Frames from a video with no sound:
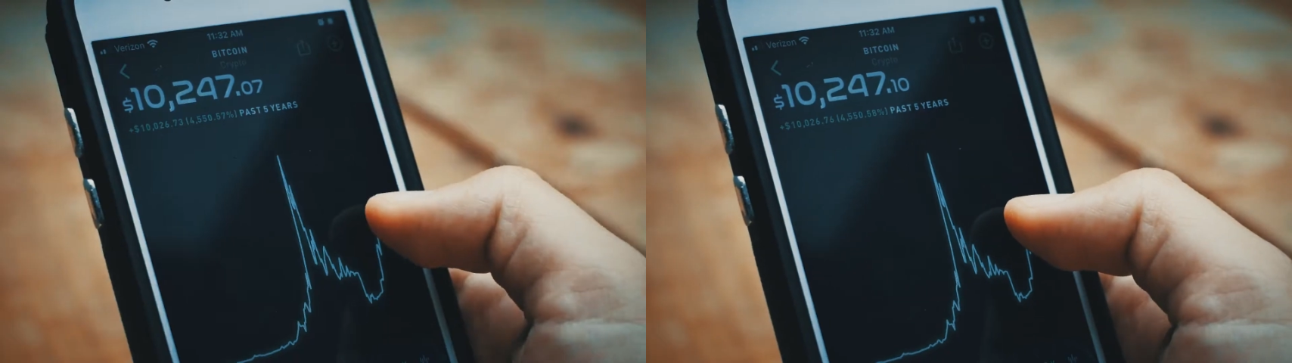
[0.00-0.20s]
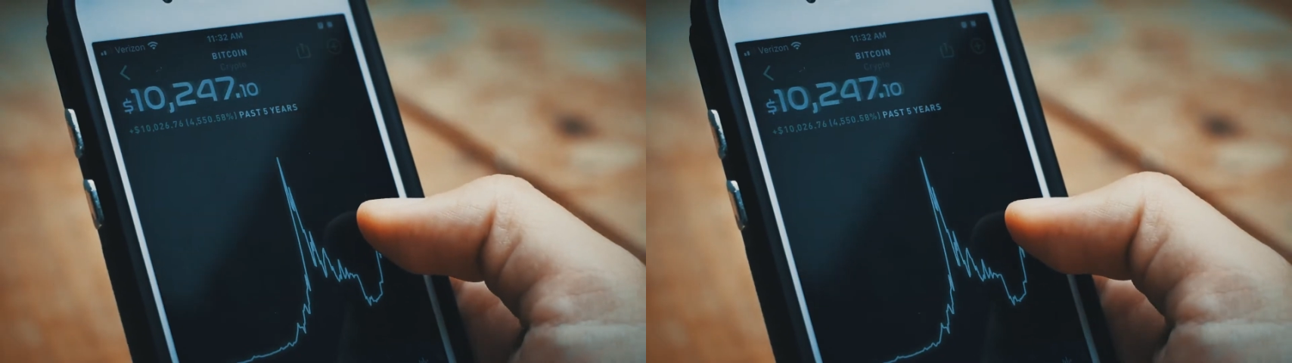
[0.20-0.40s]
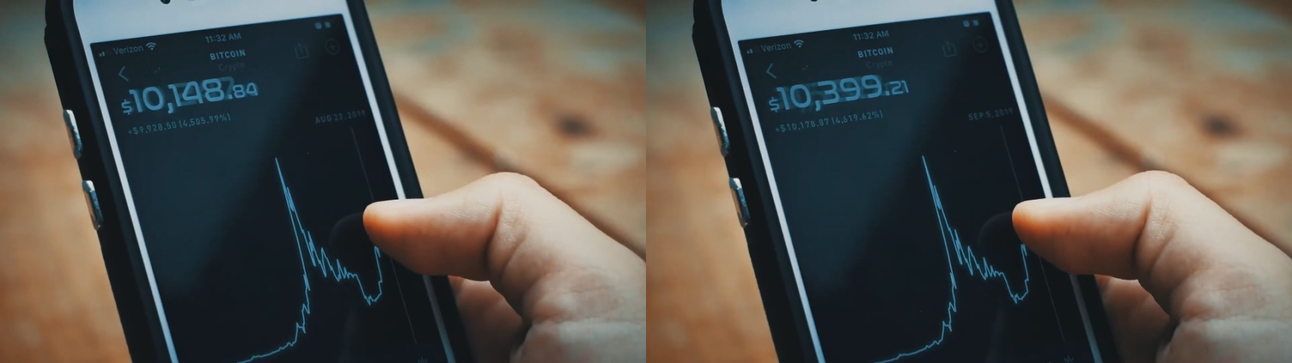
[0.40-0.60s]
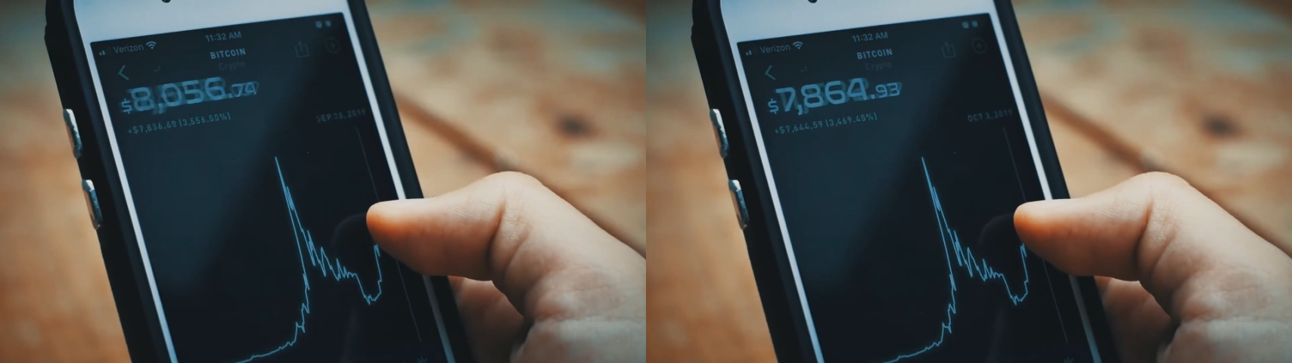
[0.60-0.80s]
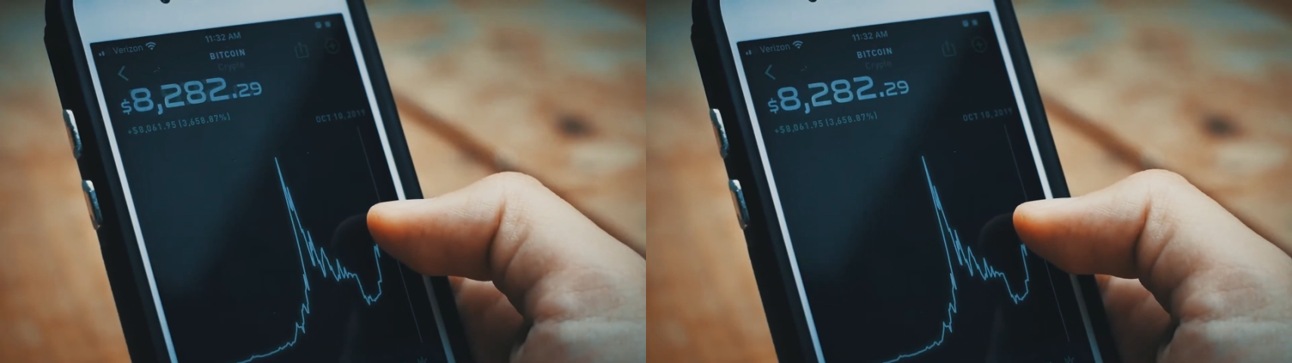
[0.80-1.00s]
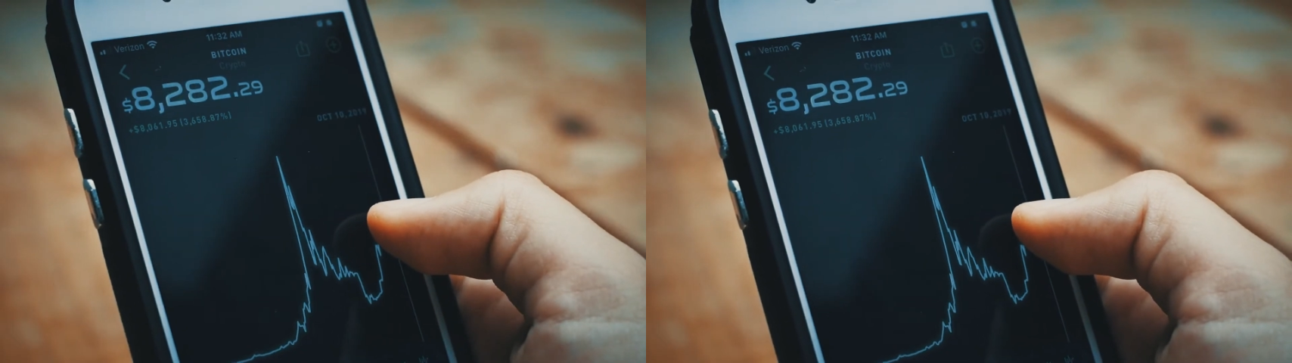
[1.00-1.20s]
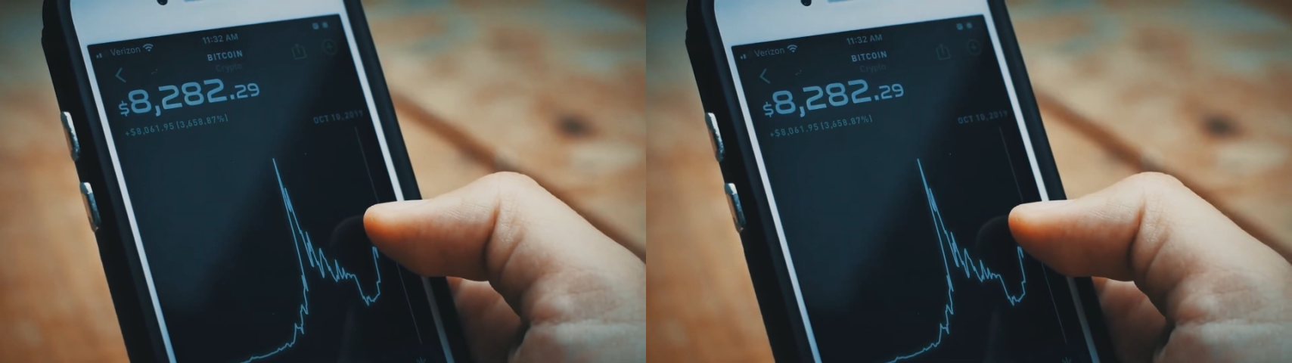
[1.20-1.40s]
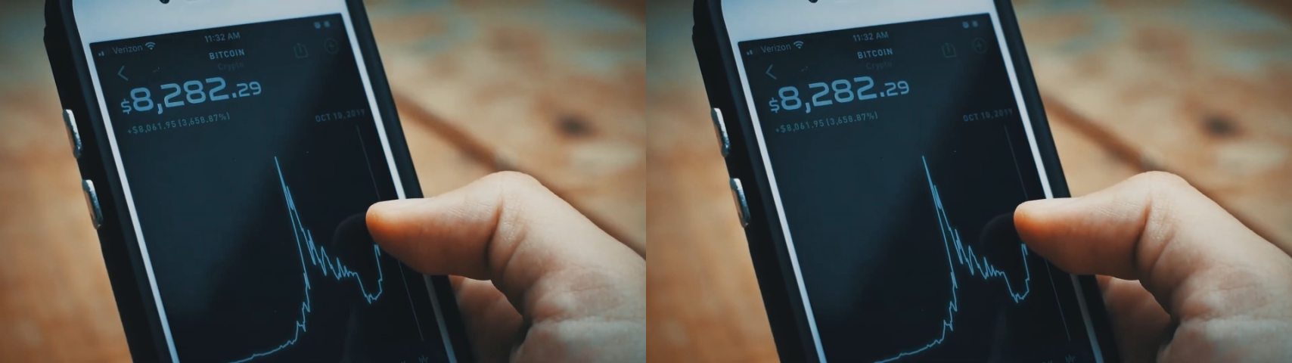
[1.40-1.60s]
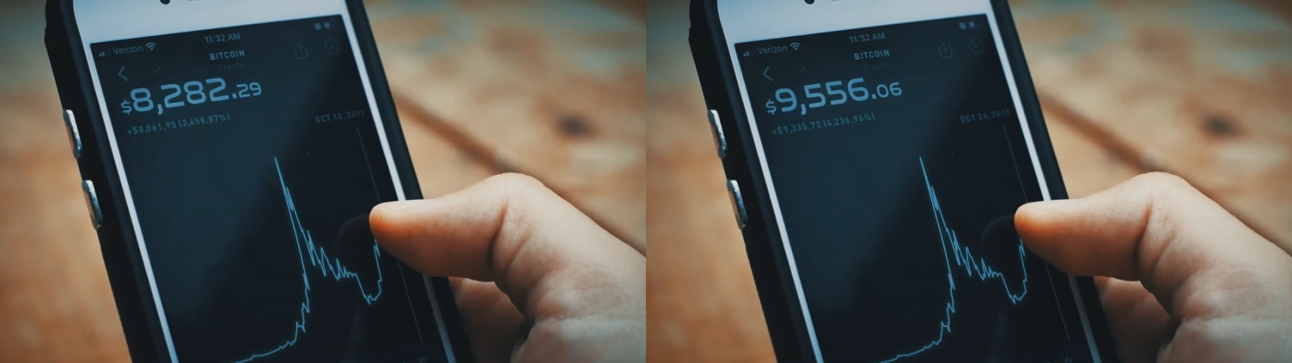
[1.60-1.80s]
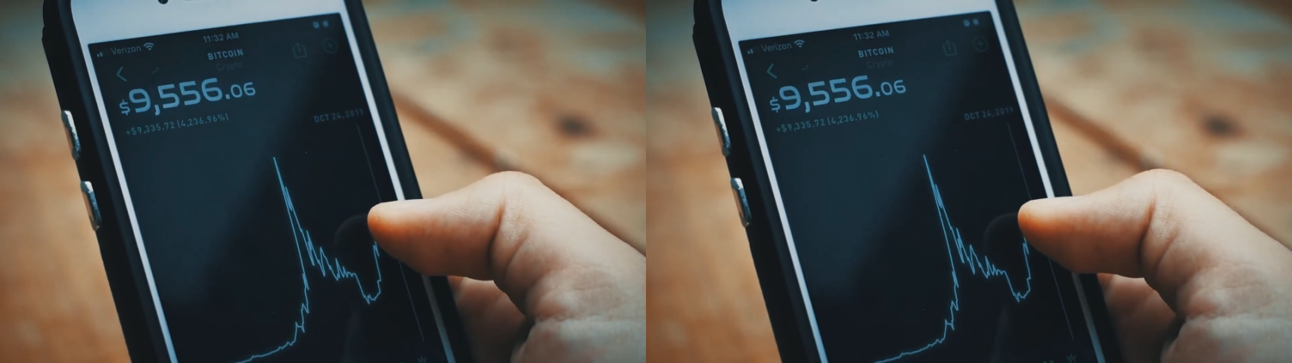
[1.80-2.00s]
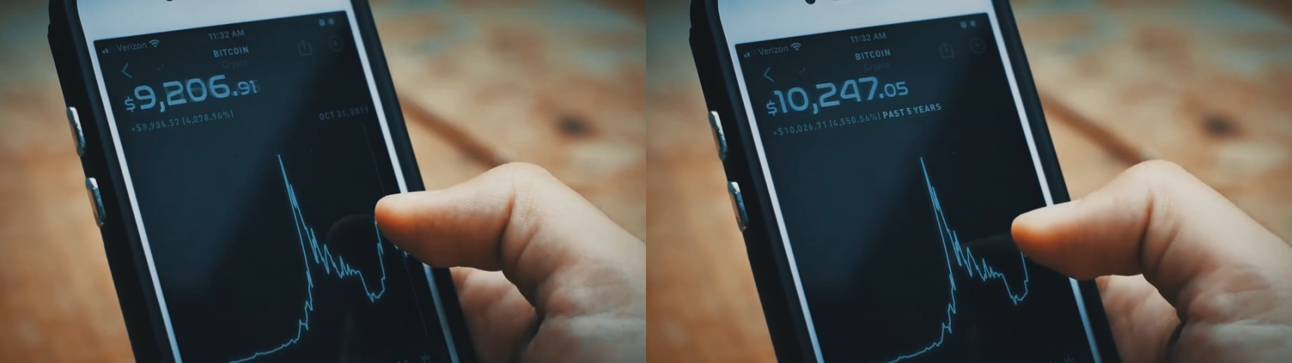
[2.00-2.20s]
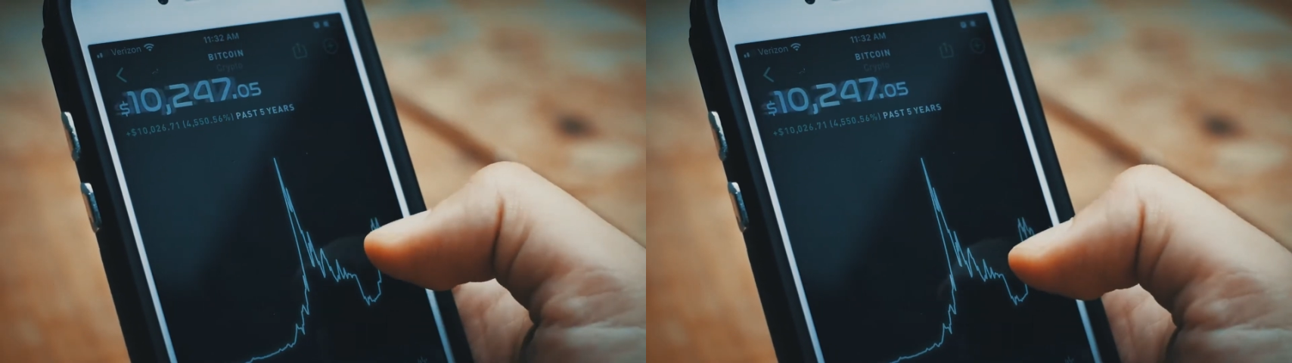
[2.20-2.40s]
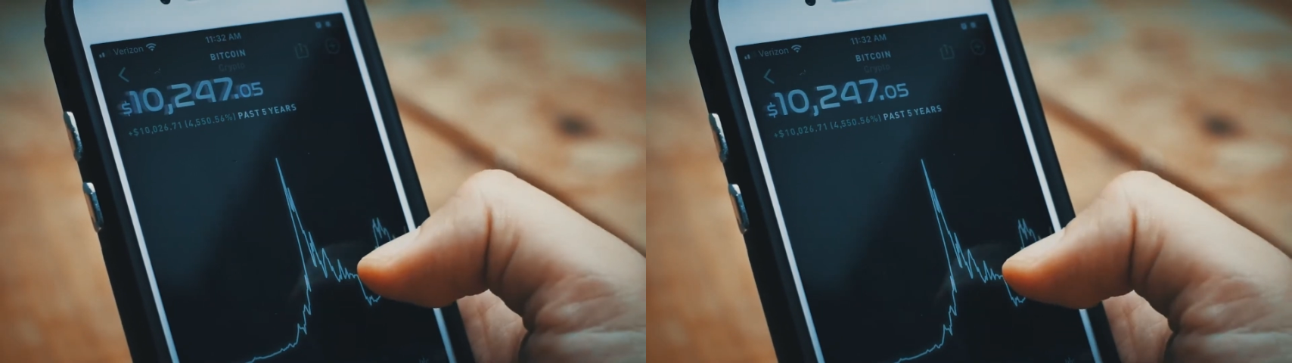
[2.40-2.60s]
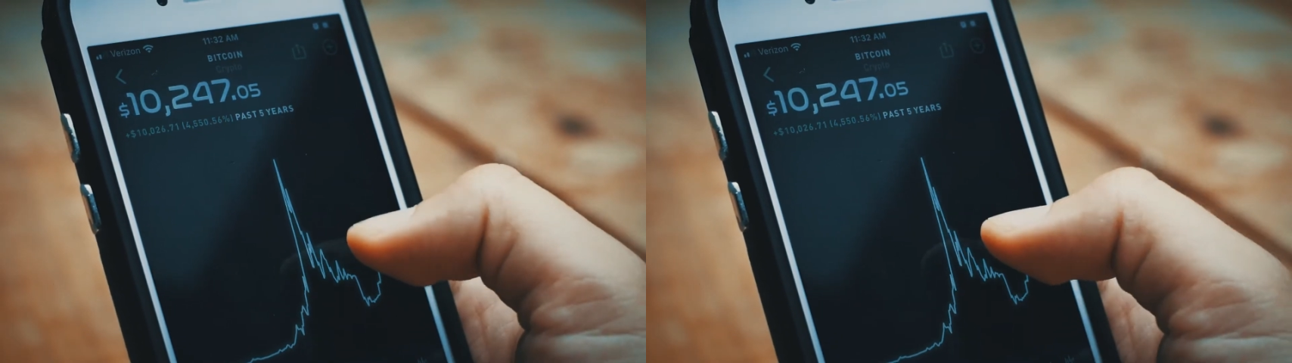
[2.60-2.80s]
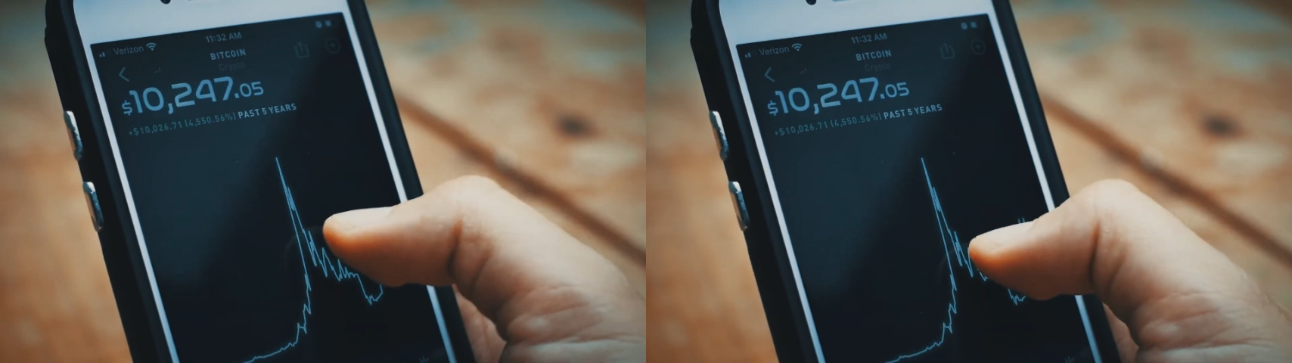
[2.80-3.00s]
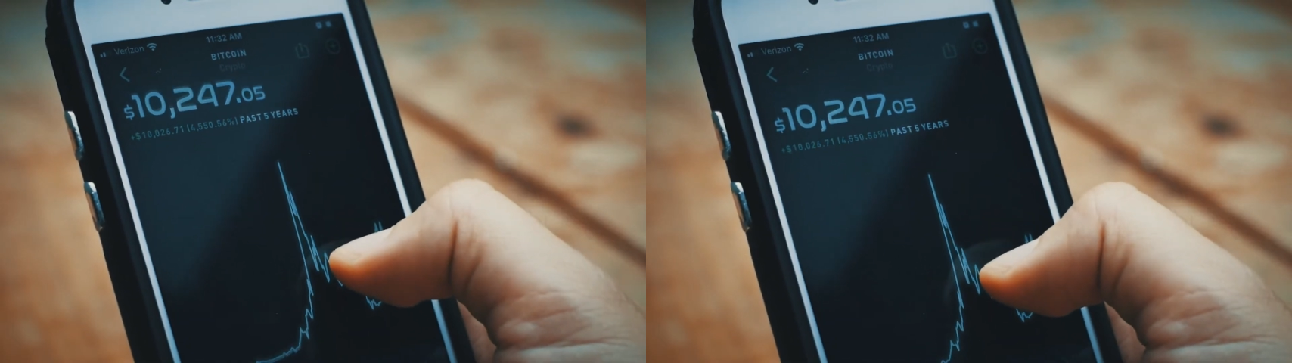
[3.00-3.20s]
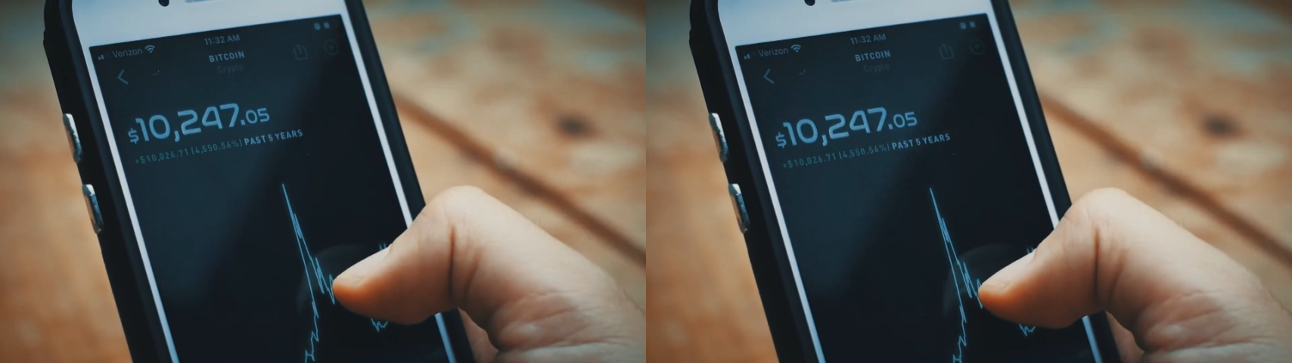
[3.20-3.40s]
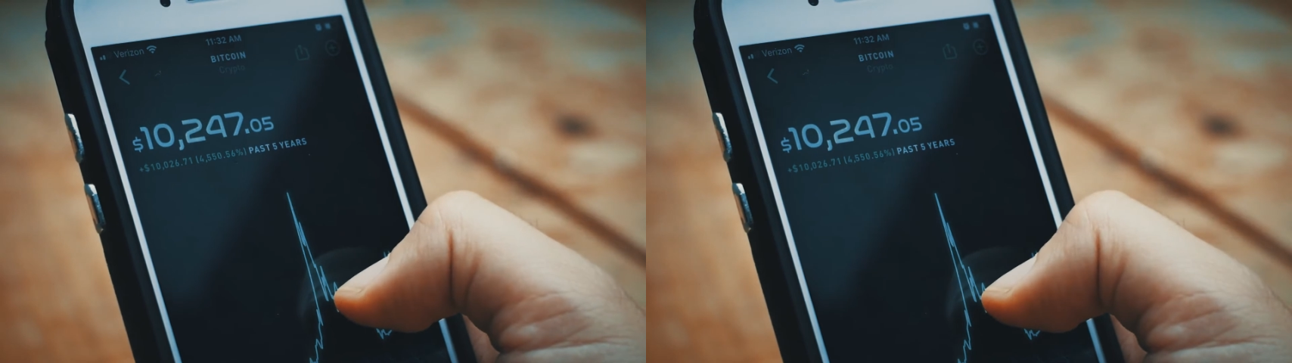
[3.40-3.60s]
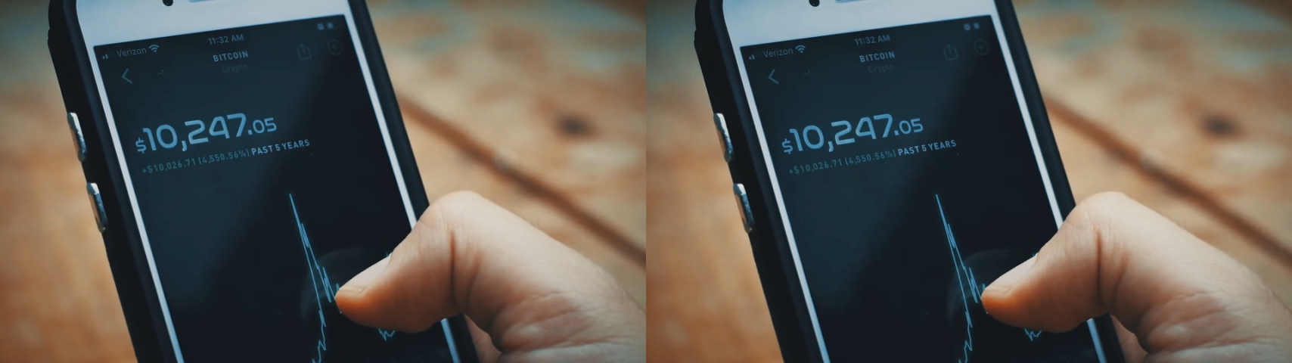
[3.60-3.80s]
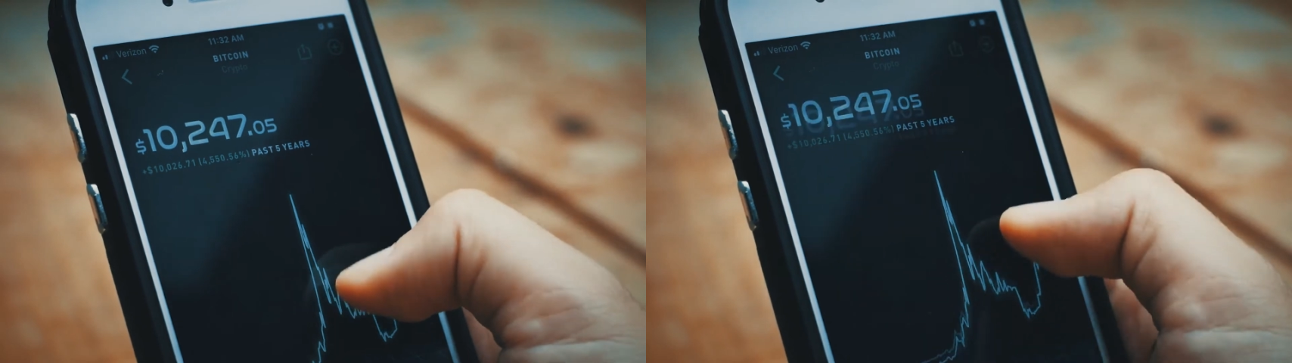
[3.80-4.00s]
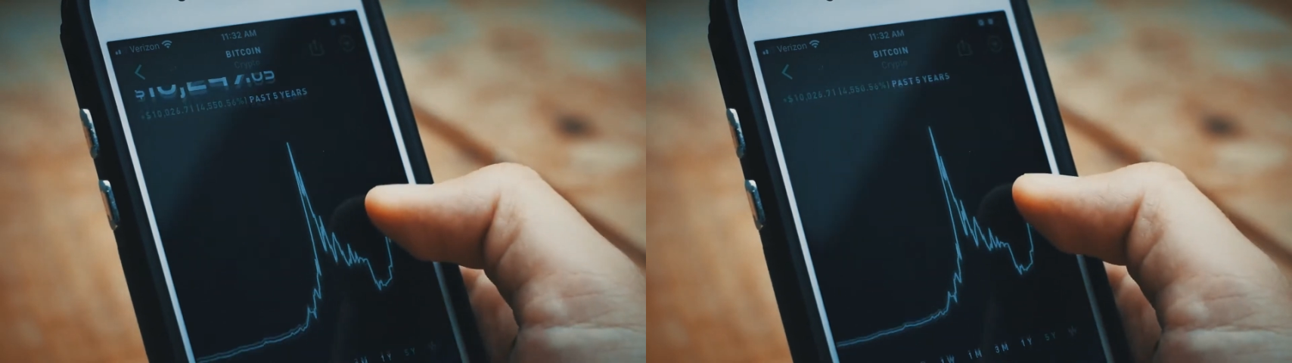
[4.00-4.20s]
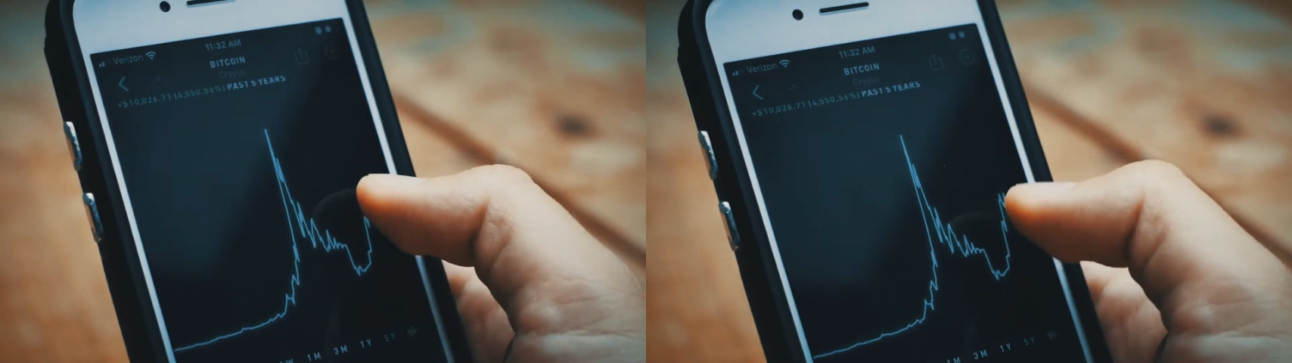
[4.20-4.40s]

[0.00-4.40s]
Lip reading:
No face is visible, so there are no lips to read.